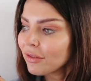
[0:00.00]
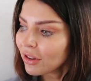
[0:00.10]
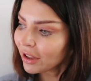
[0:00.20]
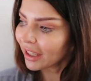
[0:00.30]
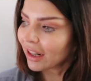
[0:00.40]

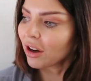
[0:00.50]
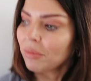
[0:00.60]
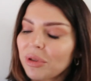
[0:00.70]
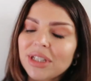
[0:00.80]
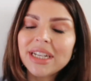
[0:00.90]
vlogging
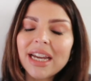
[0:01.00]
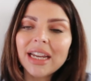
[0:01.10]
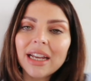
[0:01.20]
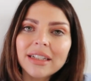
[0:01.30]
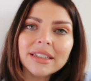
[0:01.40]
on Monday,
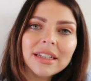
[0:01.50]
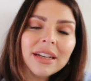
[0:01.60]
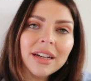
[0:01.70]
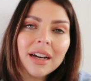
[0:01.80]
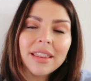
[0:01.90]
and
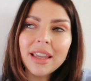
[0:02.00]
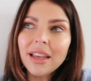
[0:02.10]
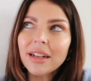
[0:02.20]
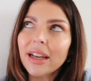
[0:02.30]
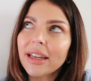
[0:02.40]
I
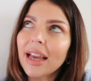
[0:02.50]
think like